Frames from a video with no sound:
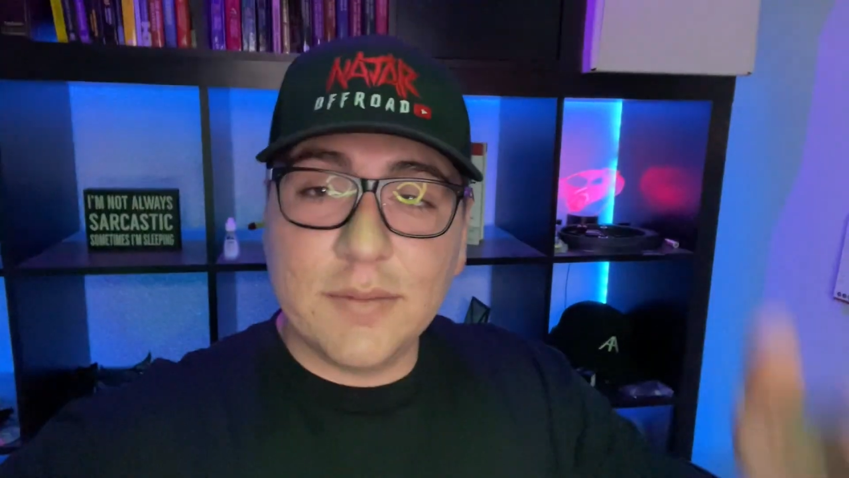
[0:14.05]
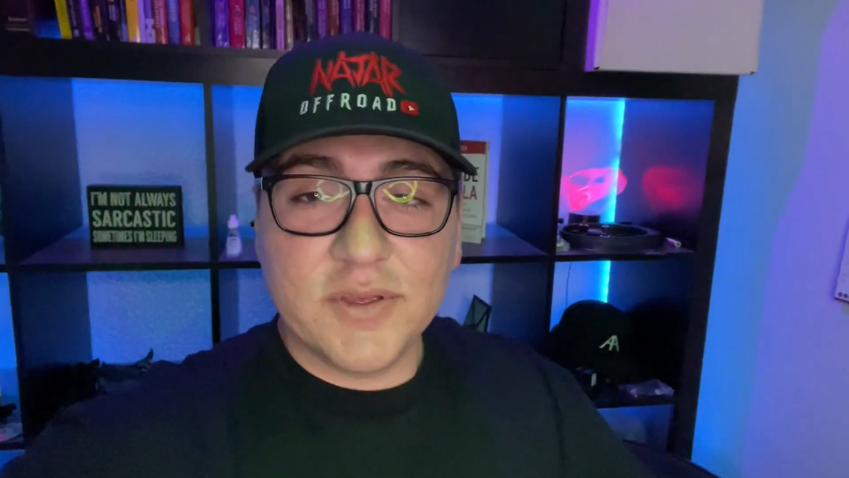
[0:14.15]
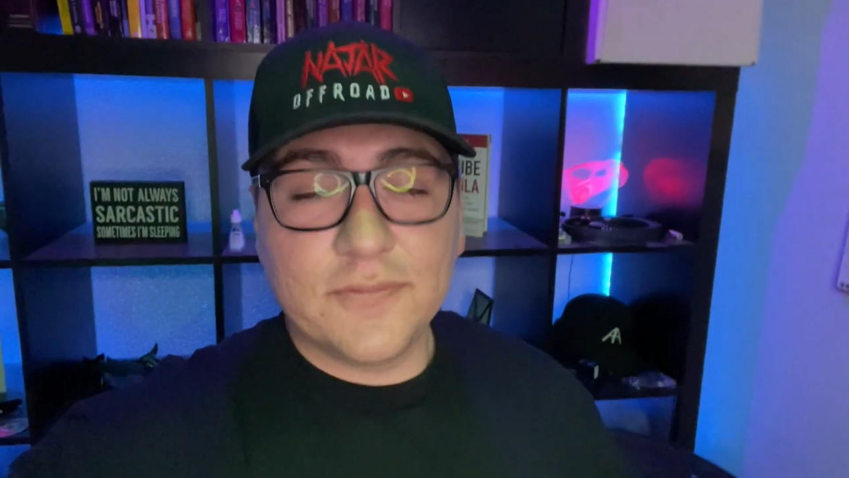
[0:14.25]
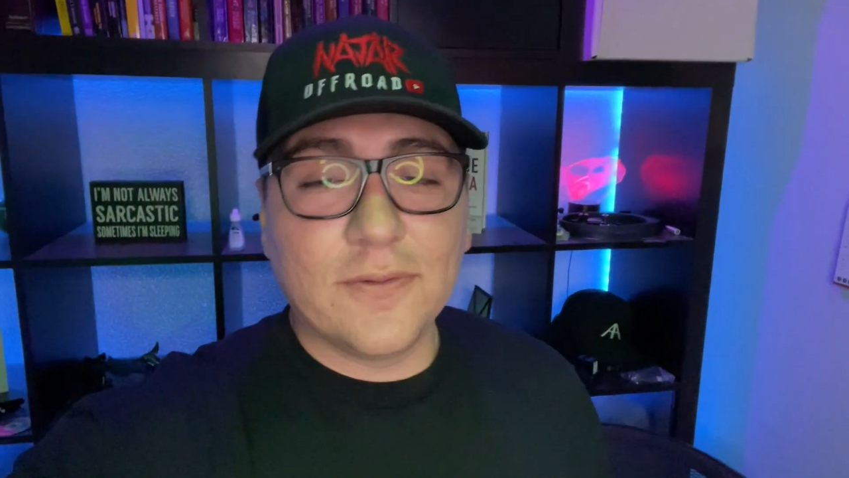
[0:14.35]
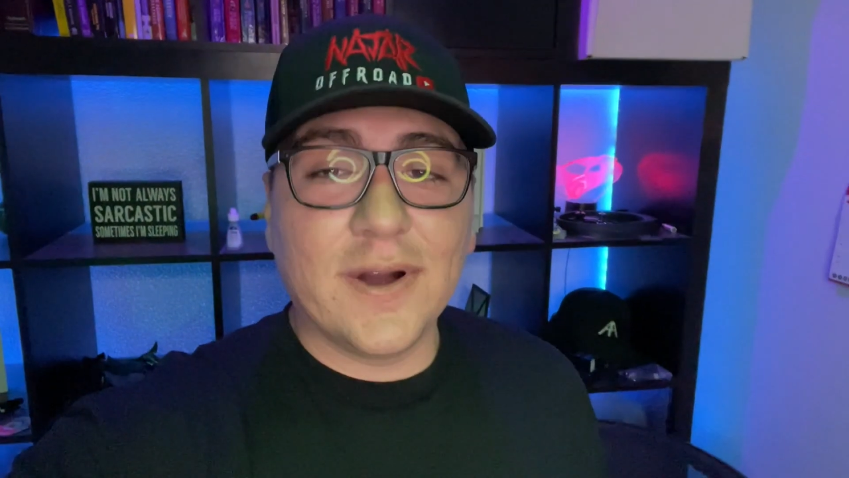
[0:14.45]

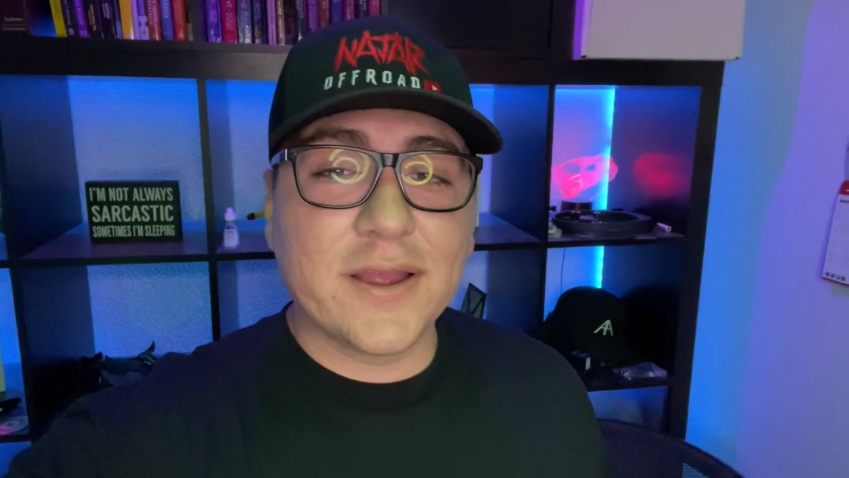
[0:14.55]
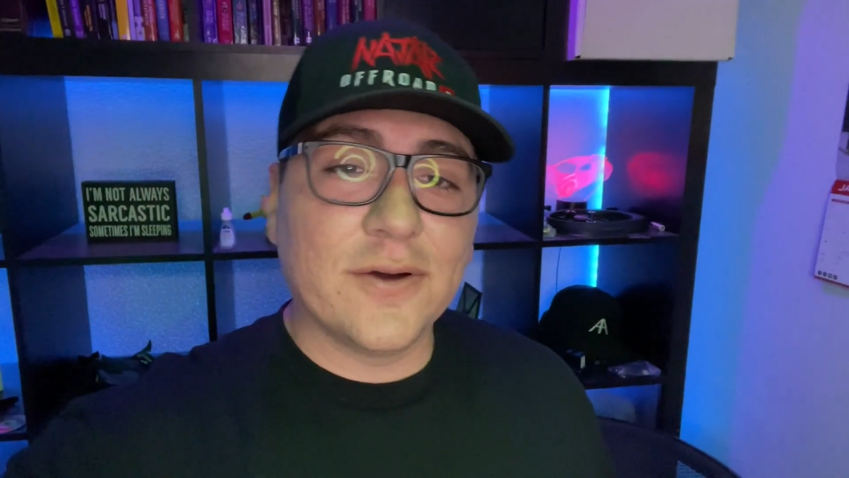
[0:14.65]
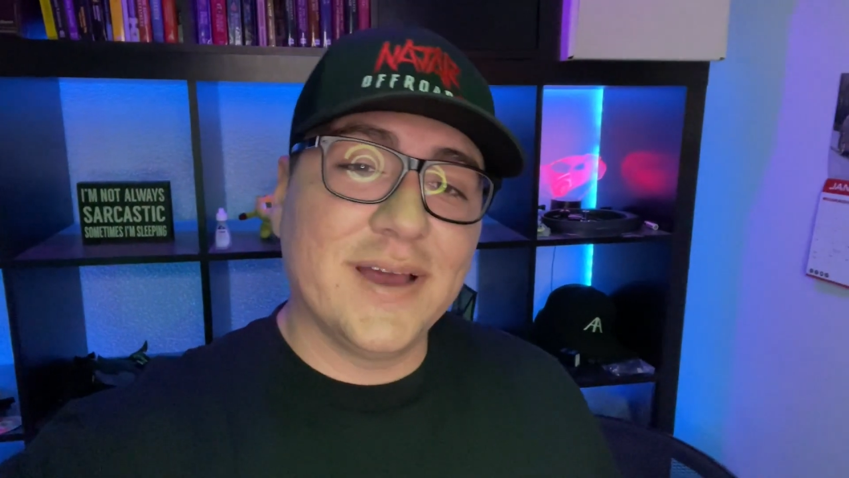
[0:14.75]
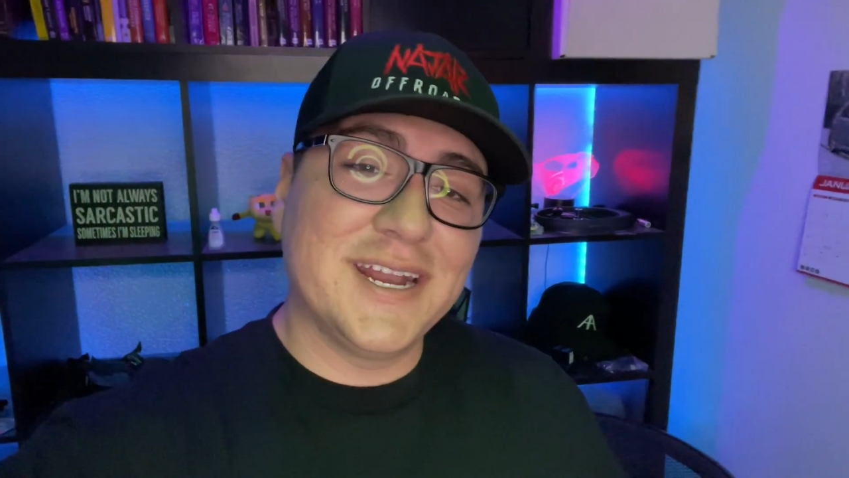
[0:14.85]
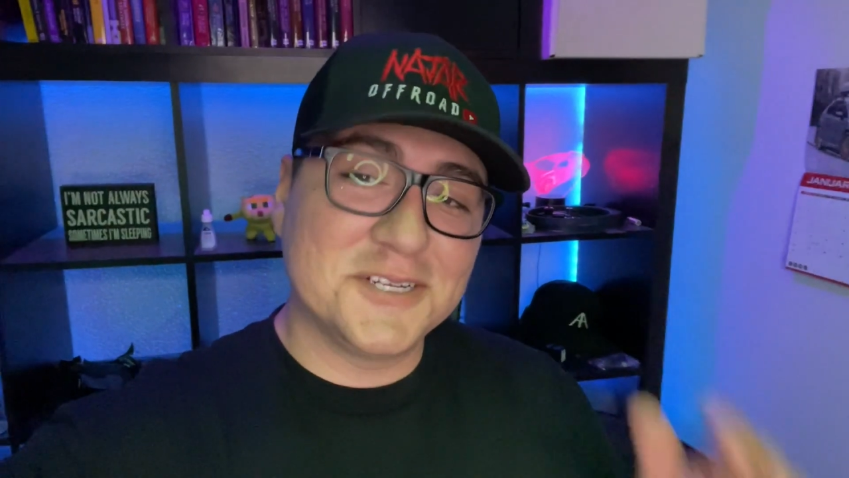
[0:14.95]
before I go
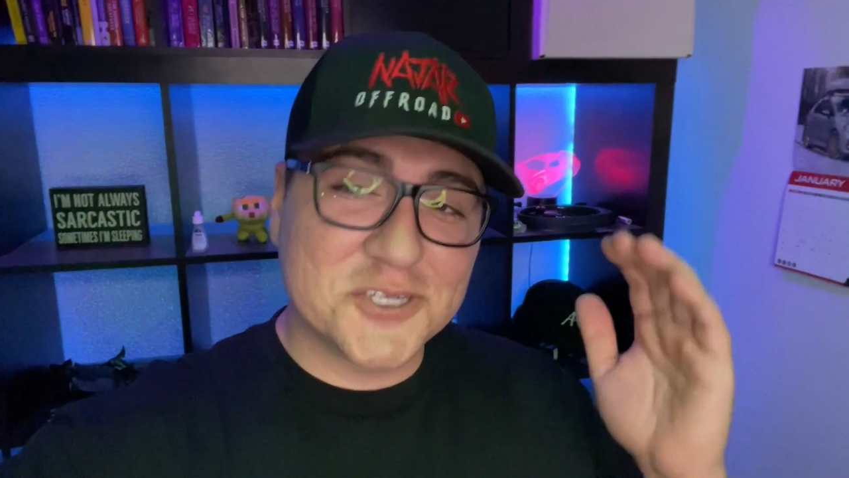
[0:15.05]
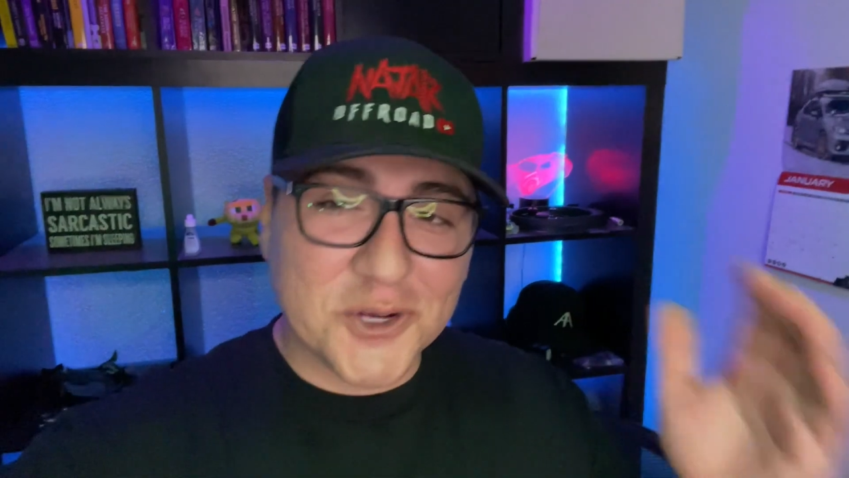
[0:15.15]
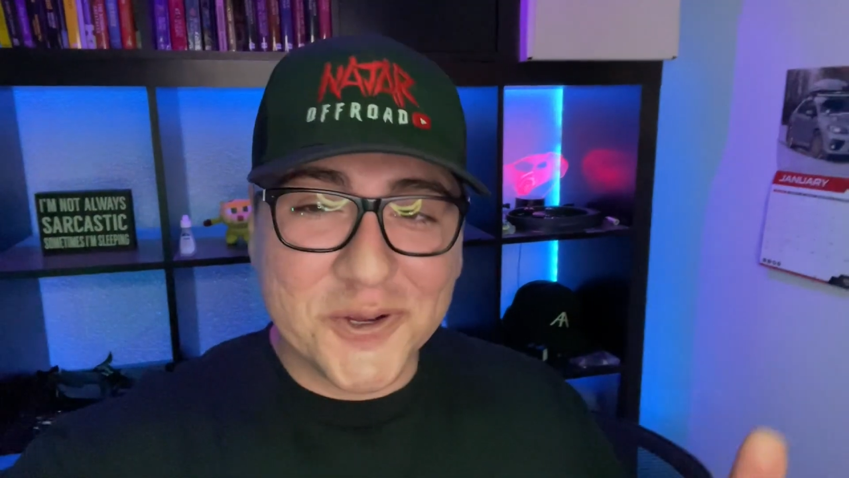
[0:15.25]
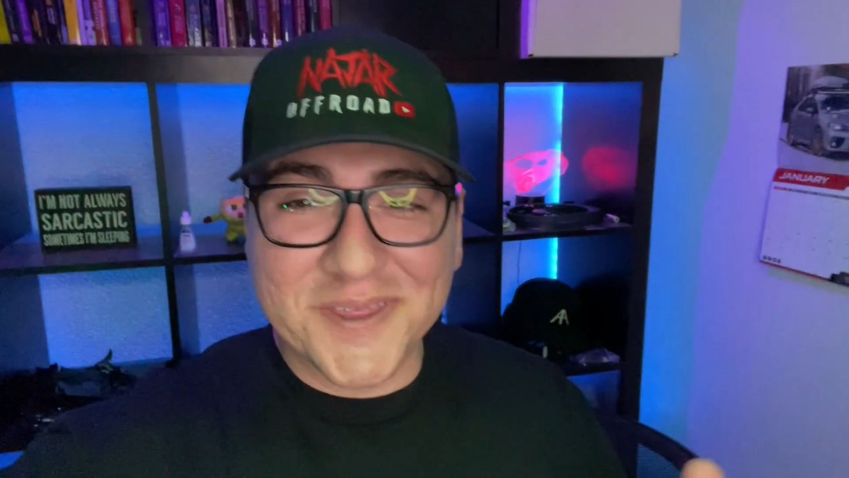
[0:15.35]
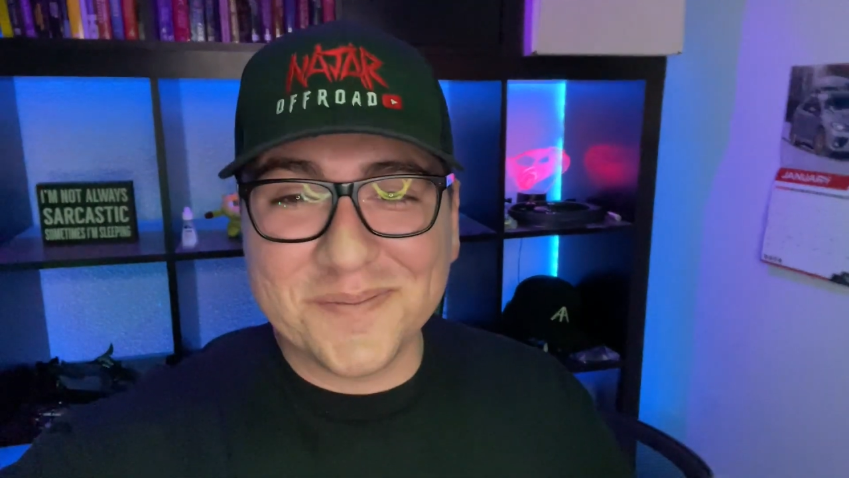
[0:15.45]
ahead and show you the